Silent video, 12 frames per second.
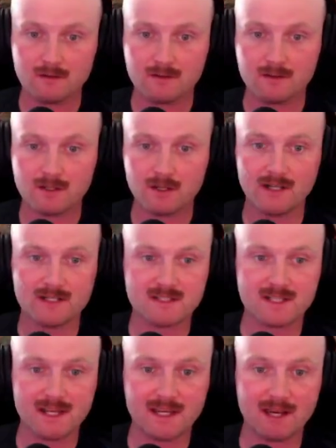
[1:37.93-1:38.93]
Go ahead and
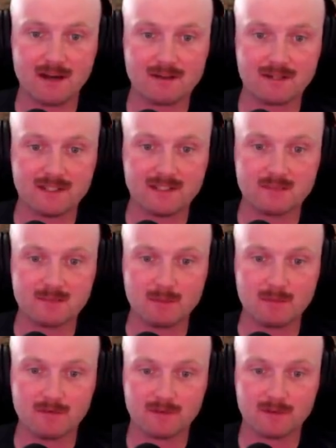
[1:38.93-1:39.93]
take out these
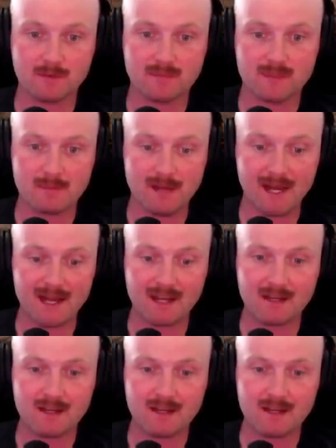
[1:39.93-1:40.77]
people from the back